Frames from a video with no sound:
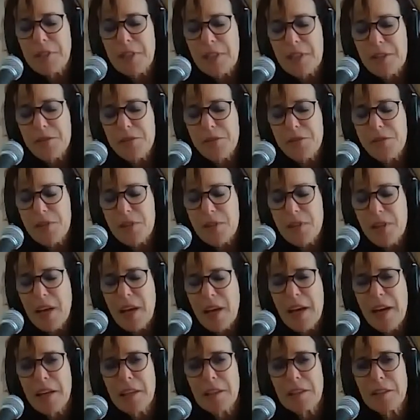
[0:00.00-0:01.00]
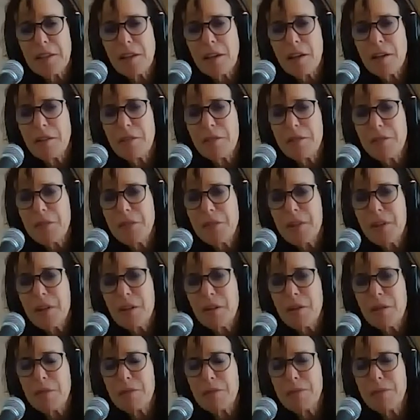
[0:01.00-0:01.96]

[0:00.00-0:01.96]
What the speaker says: as the head of the